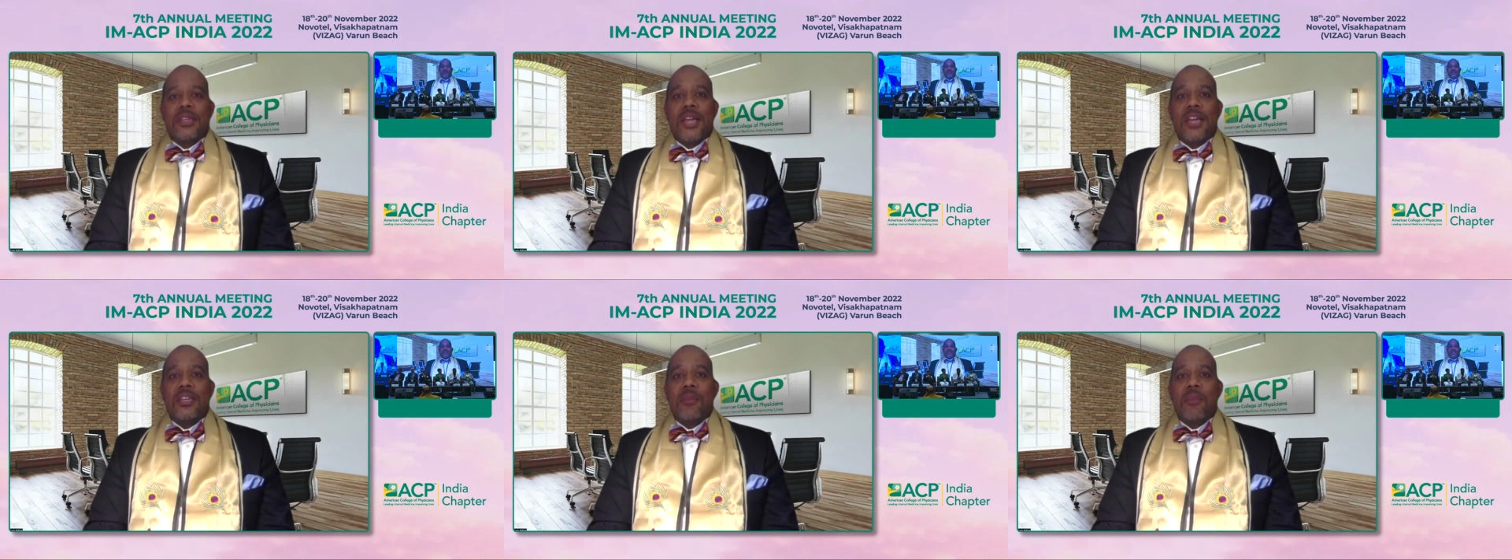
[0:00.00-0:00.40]

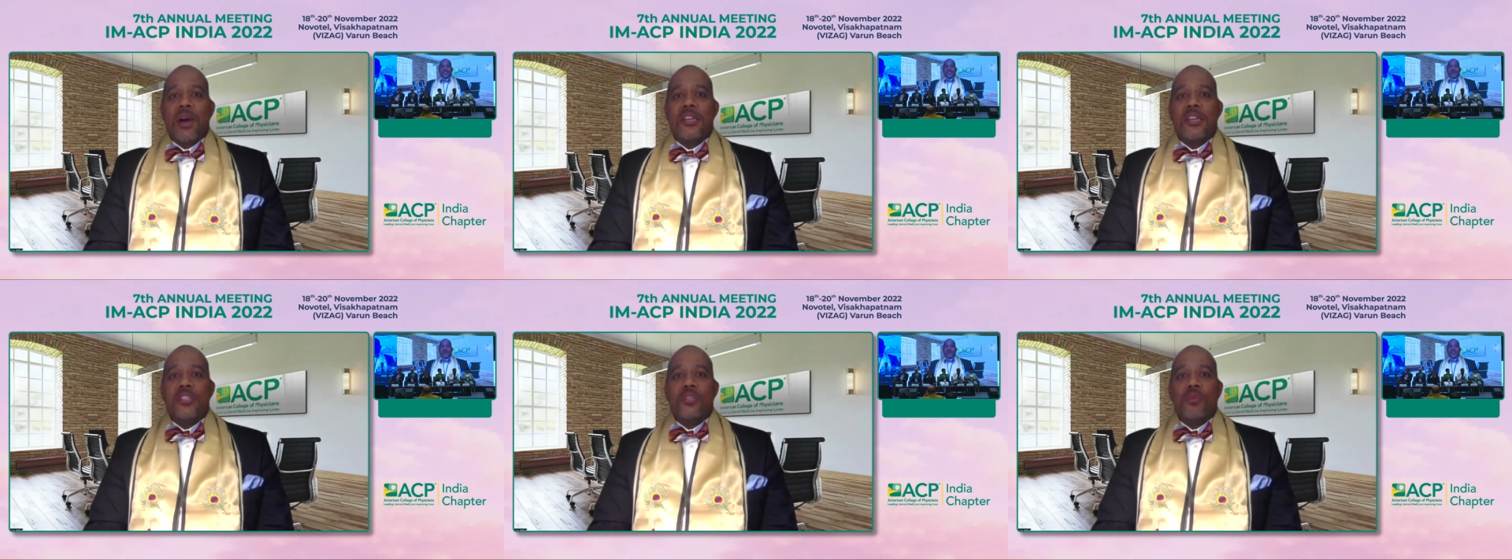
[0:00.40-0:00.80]
Dr.
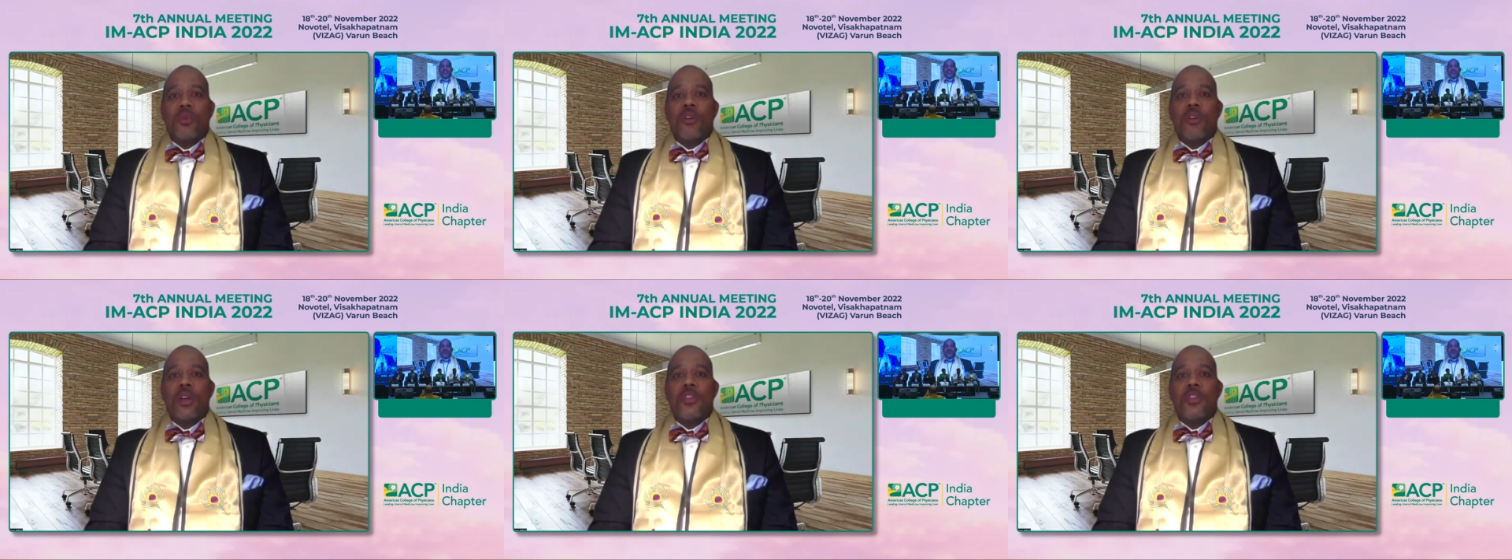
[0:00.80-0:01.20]

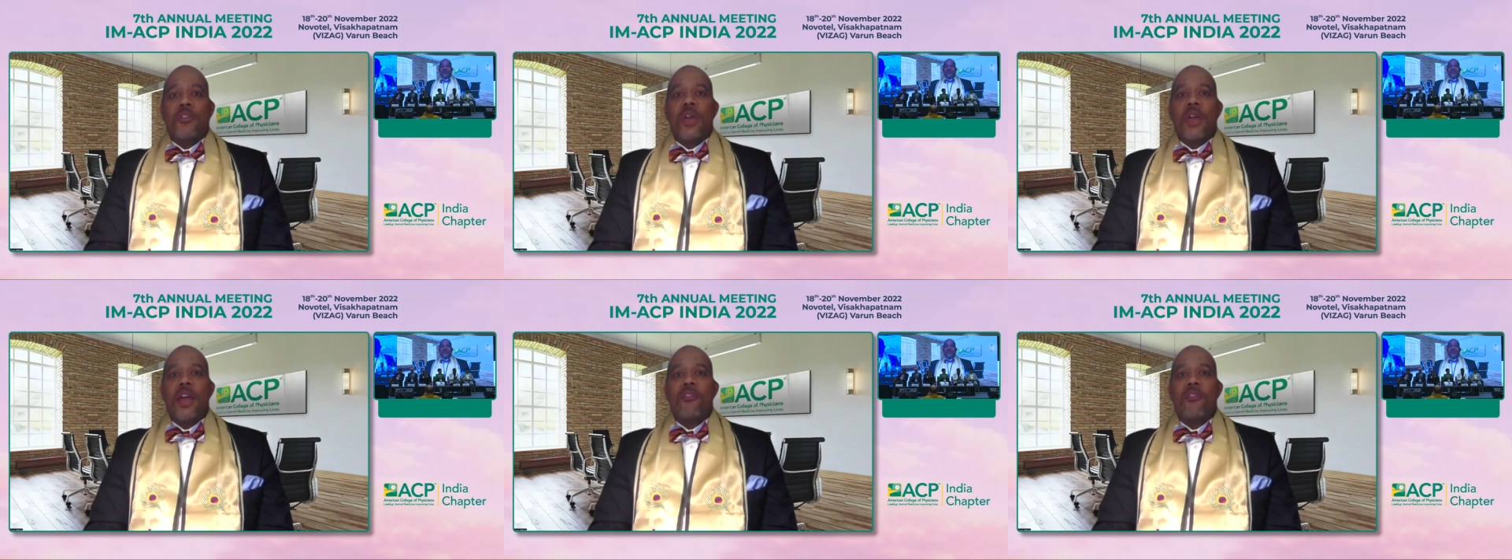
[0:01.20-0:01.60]
Maheshwari,
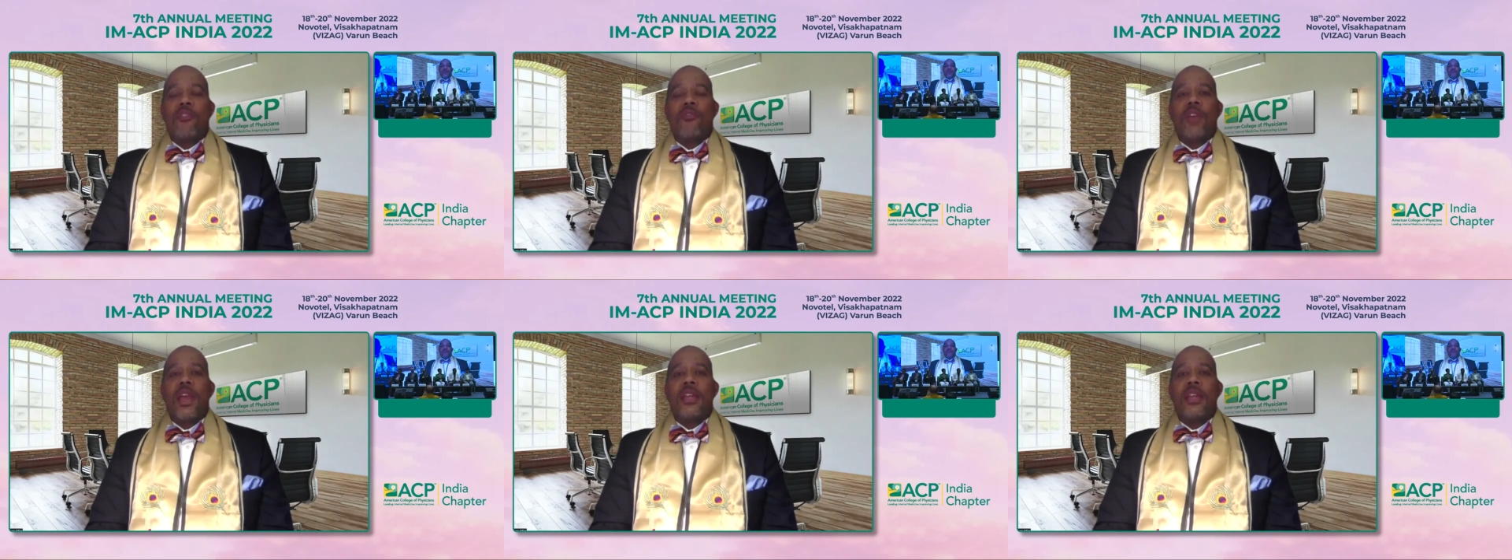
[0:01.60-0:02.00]
you have
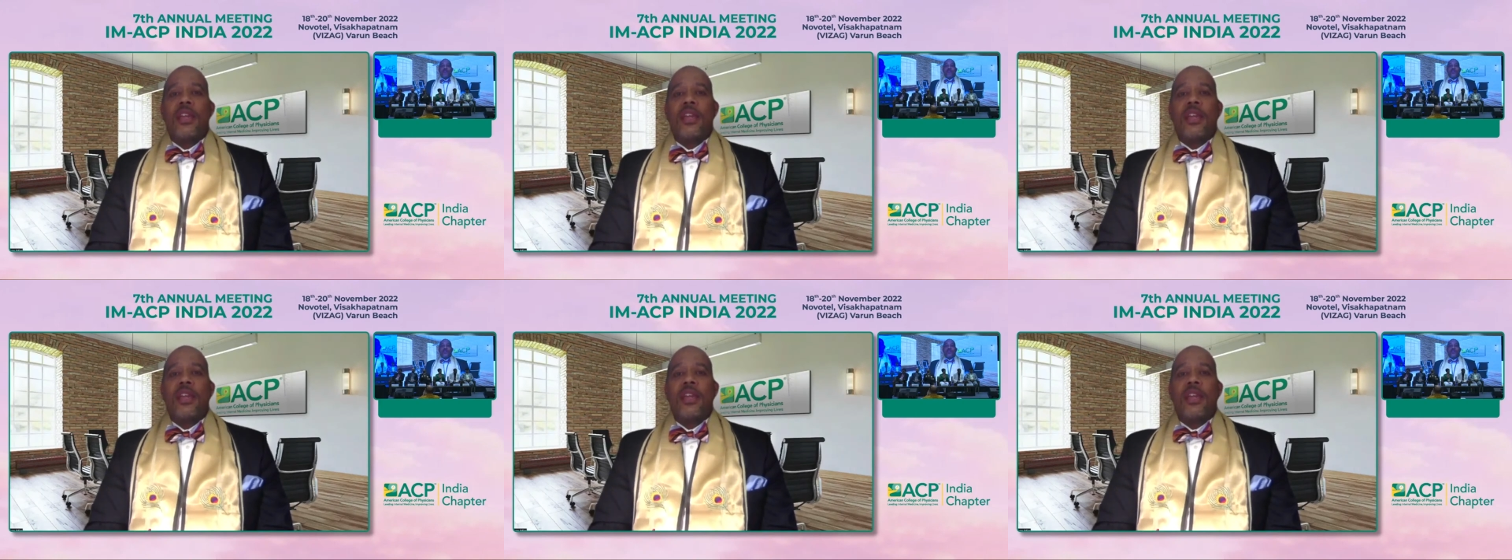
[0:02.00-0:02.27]
created